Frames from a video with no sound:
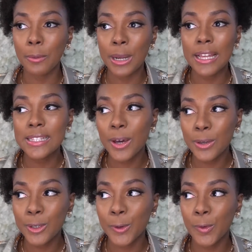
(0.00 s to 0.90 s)
When I tell
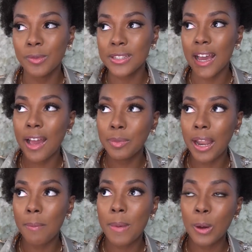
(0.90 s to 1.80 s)
you, from the time that
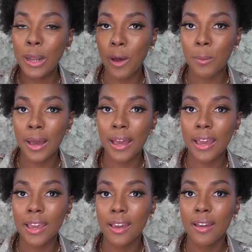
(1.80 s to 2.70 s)
I mailed out
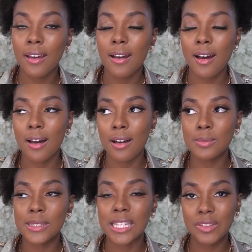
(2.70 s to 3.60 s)
my
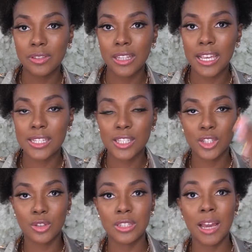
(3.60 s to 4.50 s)
save the dates
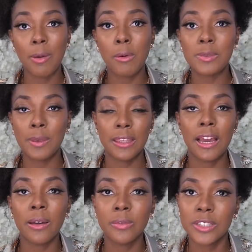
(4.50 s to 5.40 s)
to the time I was mailing
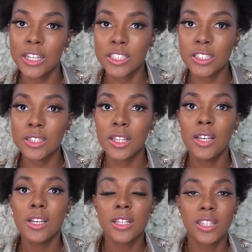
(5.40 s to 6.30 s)
out invitations,
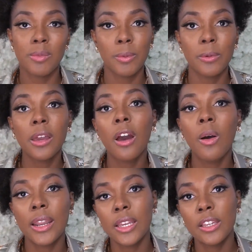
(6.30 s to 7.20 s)
some people were like, oh,
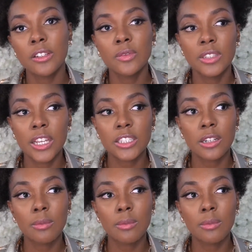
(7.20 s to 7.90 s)
I didn't get your invitation.